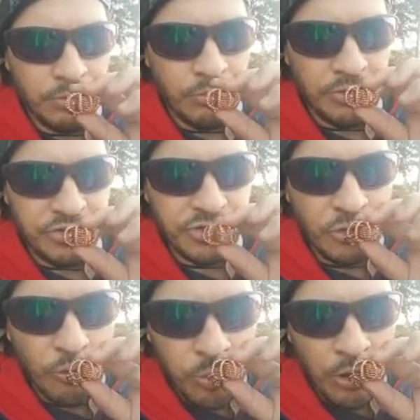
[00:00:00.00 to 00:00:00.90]
with
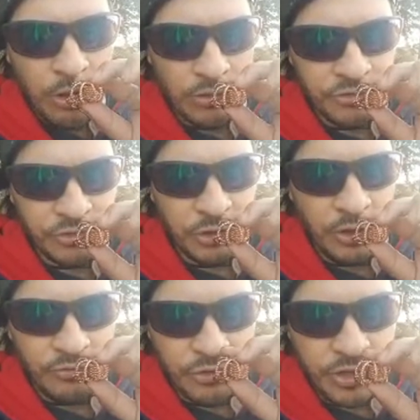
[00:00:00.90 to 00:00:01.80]
snowballs
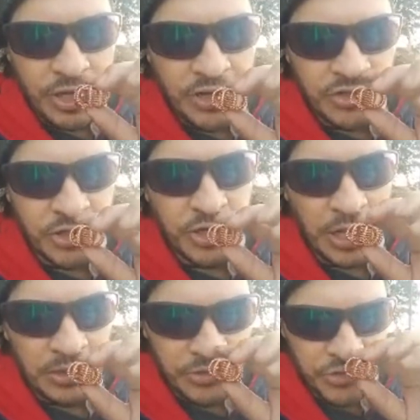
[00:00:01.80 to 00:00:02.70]
of creation,
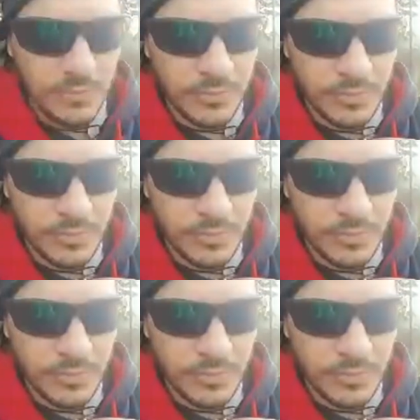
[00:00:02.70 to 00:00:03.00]
and you